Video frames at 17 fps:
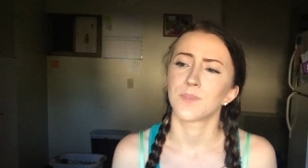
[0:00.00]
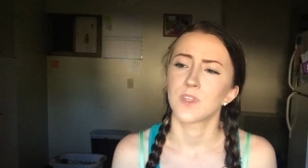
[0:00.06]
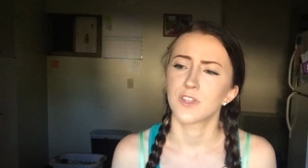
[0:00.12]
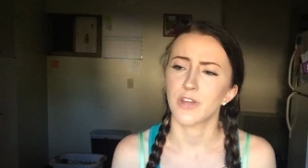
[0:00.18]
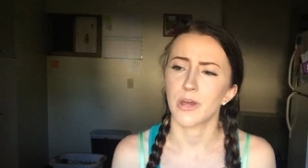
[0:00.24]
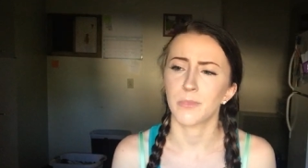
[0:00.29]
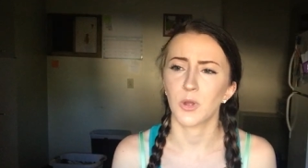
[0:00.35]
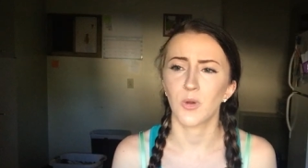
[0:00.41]

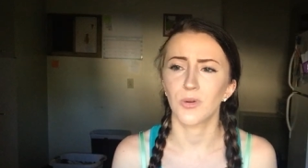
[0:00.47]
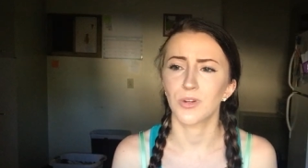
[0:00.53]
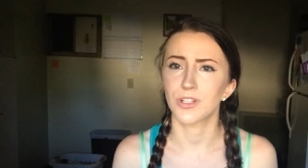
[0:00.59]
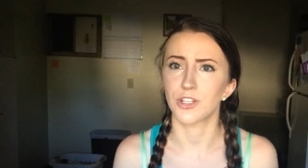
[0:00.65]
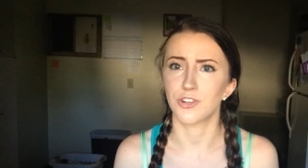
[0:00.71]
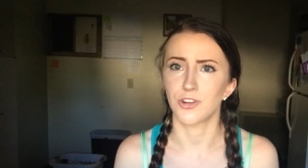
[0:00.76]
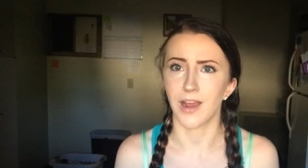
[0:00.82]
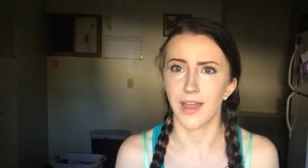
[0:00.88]
So I'm
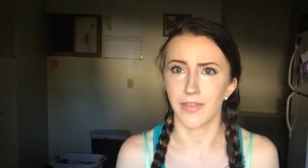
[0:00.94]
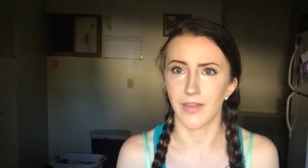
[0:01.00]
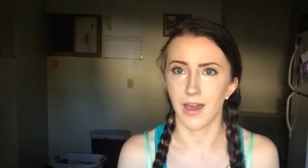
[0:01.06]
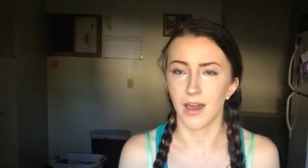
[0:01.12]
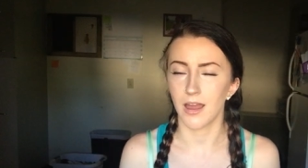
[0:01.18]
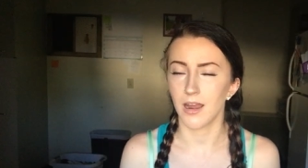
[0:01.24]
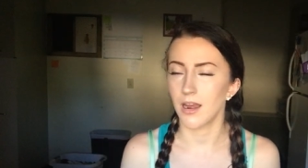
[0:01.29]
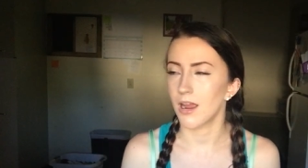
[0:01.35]
going to try
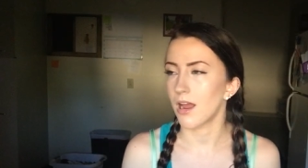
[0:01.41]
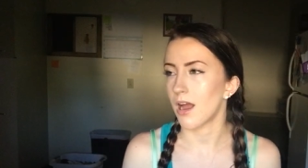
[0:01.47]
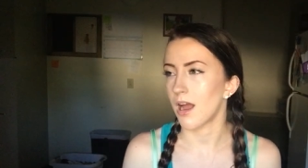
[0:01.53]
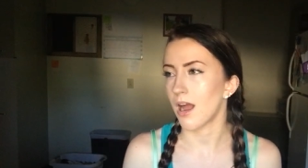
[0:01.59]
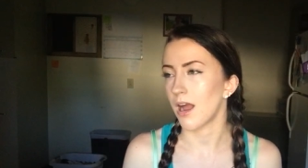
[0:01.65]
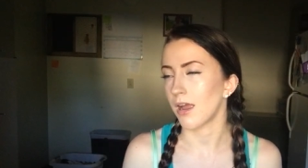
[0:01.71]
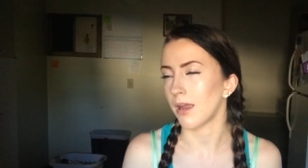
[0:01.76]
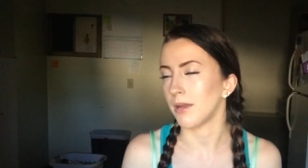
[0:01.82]
that.
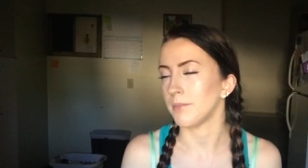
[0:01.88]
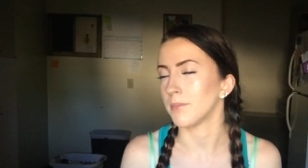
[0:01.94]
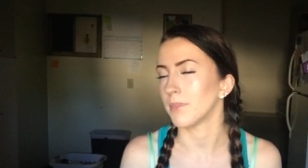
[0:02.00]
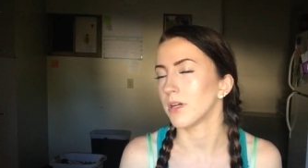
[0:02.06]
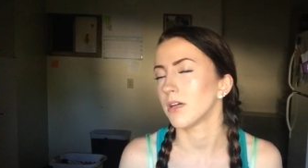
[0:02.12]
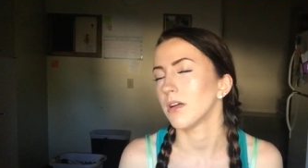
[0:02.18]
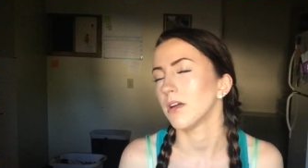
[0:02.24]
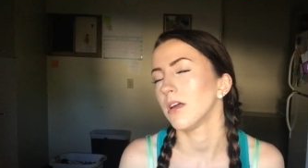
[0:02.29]

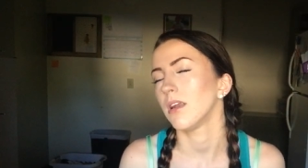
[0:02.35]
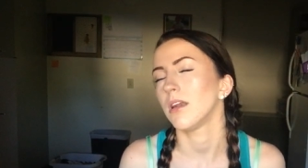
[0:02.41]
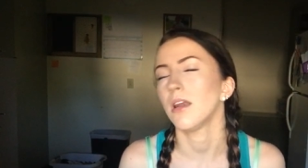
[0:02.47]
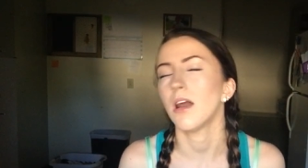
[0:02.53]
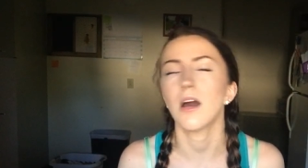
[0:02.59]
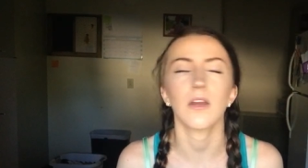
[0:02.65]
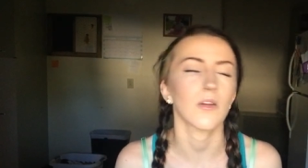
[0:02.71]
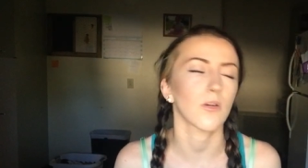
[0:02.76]
I'm
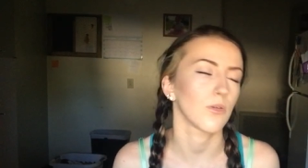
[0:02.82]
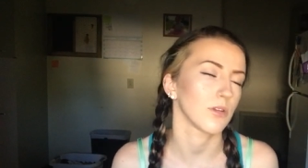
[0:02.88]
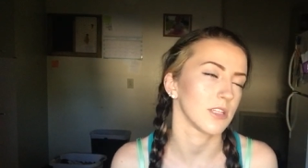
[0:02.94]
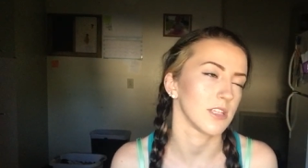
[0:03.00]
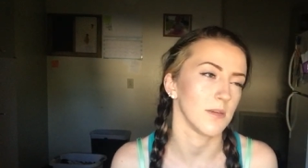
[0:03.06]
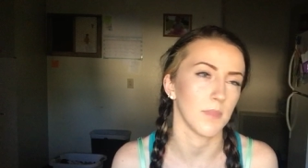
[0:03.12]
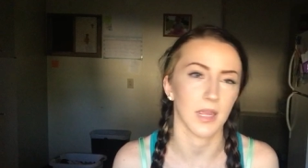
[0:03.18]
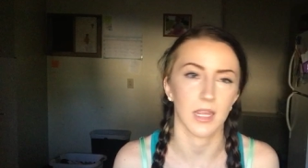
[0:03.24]
not
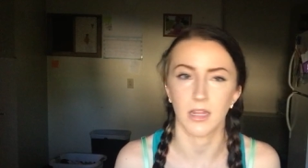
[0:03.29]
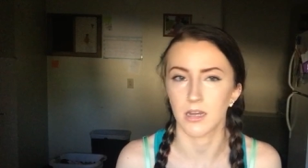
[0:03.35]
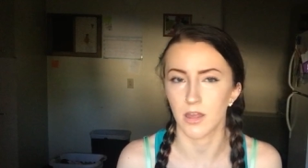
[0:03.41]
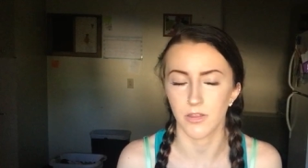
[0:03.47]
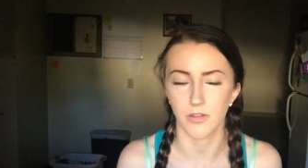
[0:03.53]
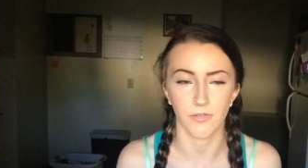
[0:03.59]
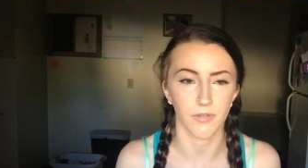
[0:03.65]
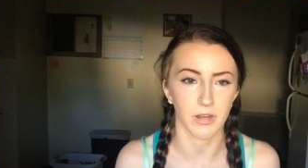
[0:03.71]
going to make
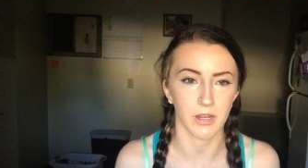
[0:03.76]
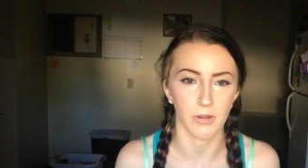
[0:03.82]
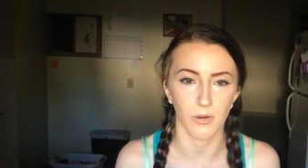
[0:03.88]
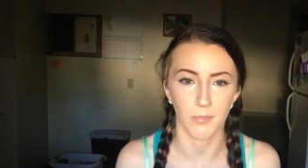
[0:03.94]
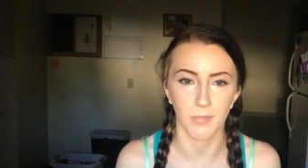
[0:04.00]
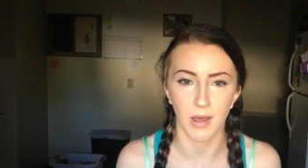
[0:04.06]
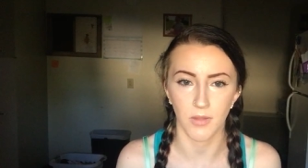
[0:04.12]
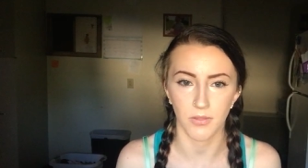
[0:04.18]
another
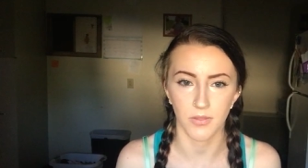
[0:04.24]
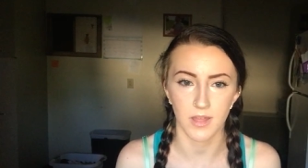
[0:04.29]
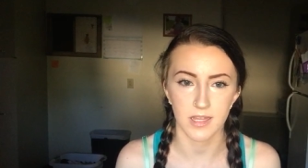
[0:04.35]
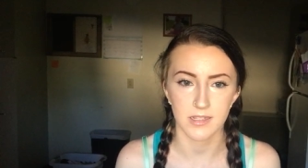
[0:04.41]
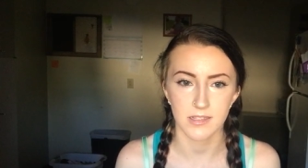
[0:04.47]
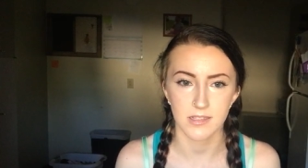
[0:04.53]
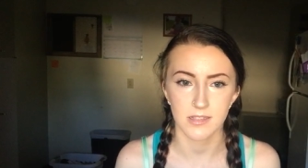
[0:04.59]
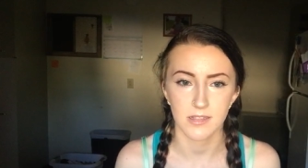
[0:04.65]
video about
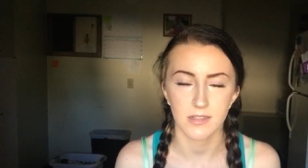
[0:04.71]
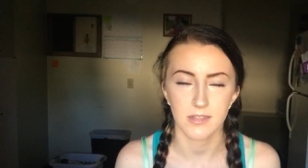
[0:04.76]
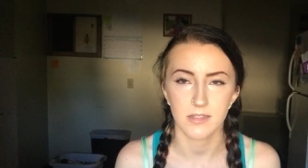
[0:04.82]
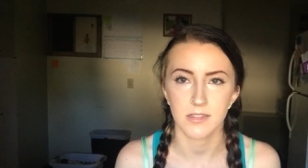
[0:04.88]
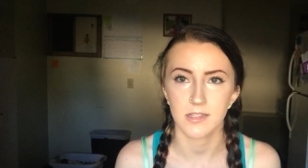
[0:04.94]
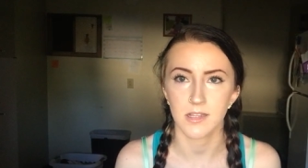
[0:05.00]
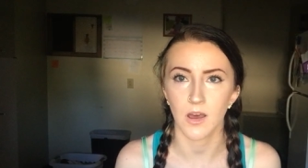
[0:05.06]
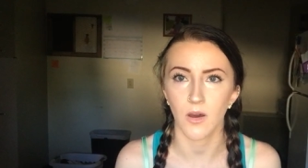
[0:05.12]
this,
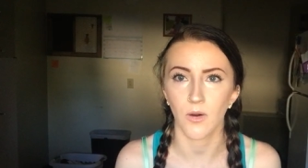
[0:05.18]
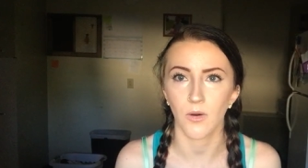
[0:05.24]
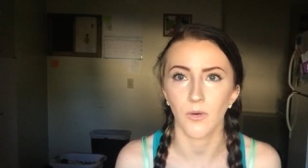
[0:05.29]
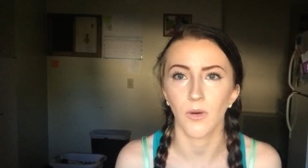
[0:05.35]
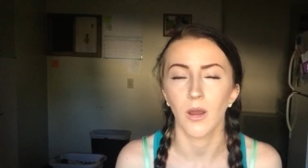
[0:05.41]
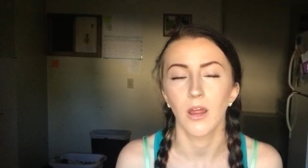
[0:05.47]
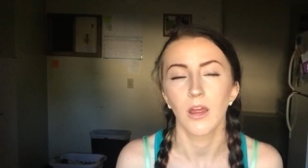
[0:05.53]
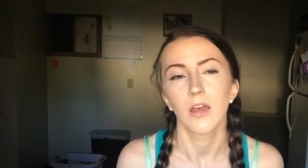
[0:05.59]

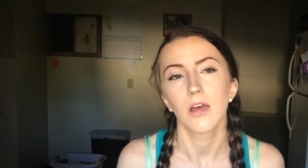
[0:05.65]
so